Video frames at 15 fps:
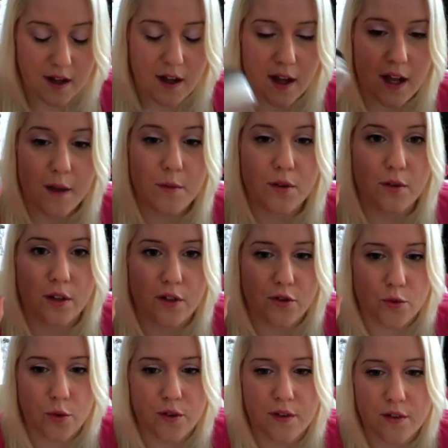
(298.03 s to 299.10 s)
I absolutely
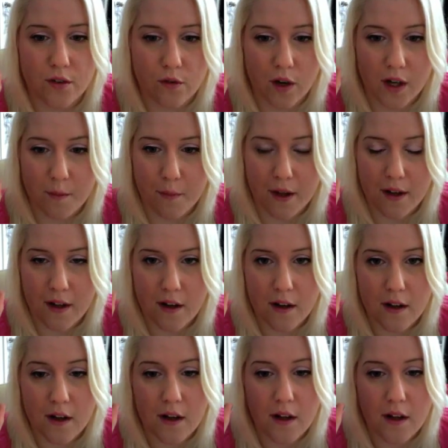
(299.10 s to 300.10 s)
adore this and recommend it.